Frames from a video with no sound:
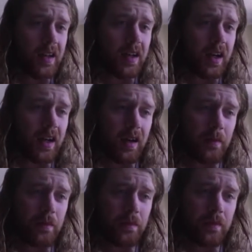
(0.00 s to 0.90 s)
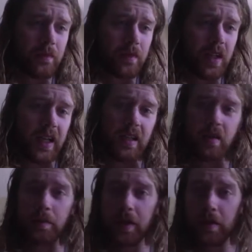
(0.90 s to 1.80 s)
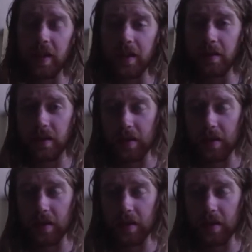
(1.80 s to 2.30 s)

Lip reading: um, and computing.